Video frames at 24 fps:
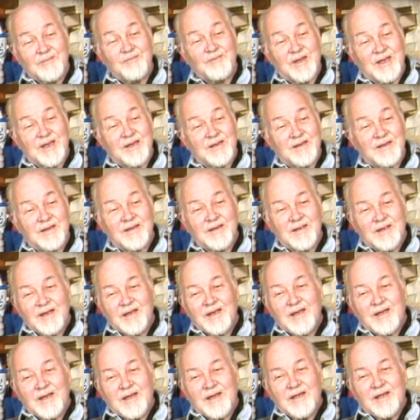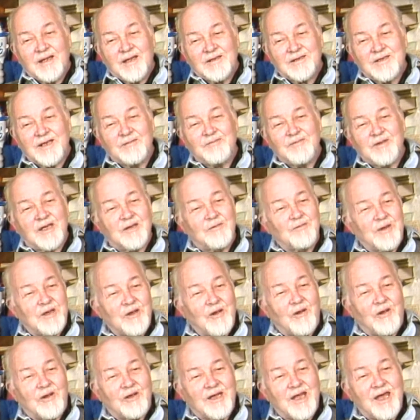Some did.
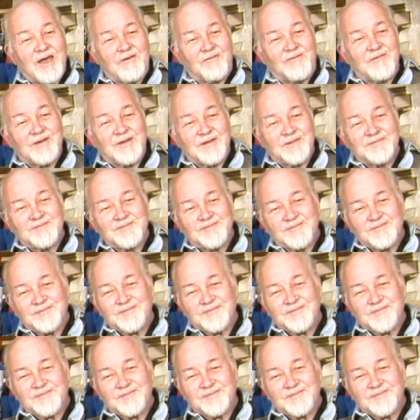We all left.